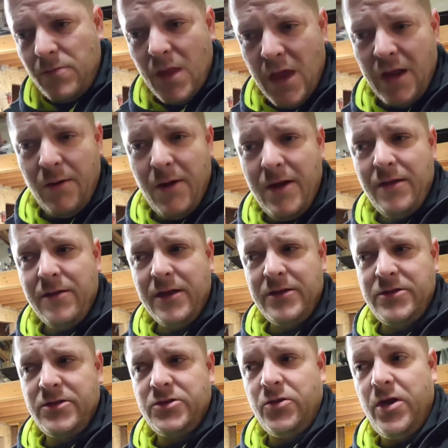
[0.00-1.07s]
Anyway, let's
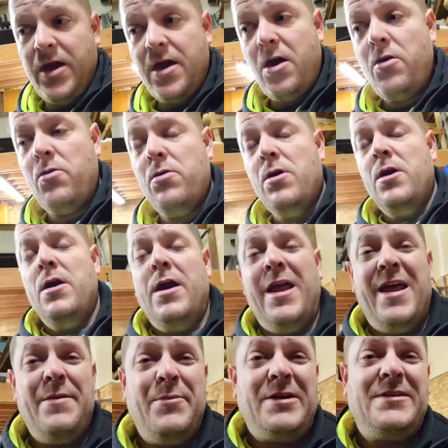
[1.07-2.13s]
show you. Oh, and I
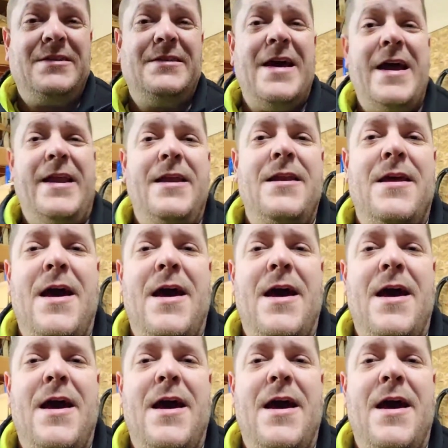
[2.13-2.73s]
am excited.